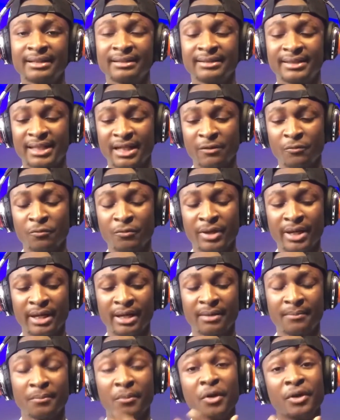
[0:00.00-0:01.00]
that were
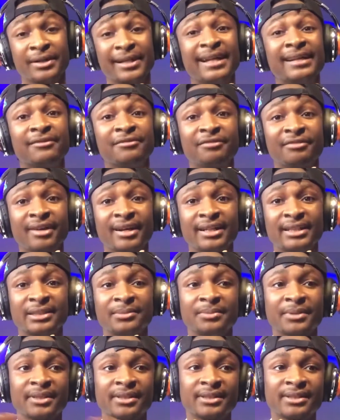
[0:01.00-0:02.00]
more than friends,
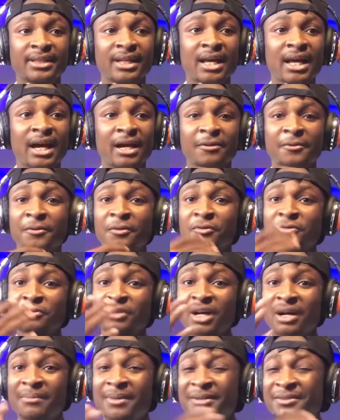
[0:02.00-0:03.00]
because I've talked to
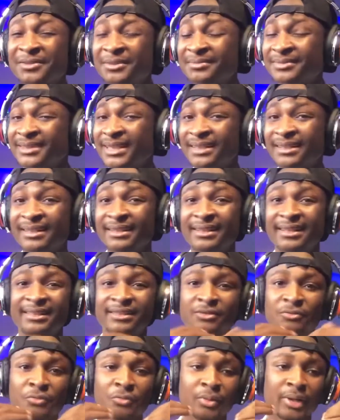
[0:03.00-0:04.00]
her about some certain
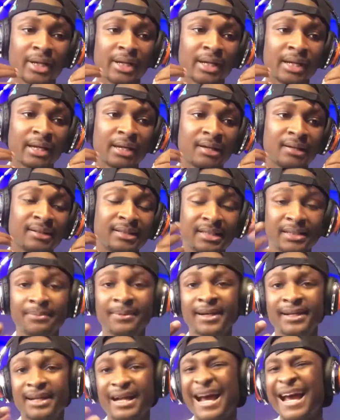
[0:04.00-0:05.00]
things were deep,
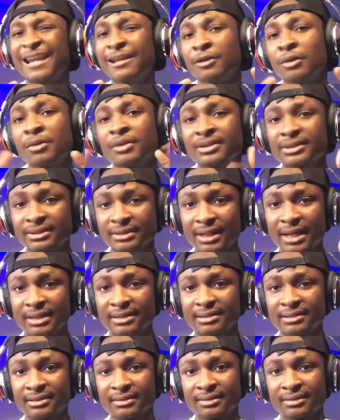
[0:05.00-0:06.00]
and I lost
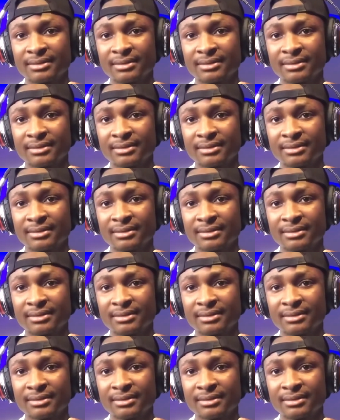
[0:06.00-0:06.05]
that.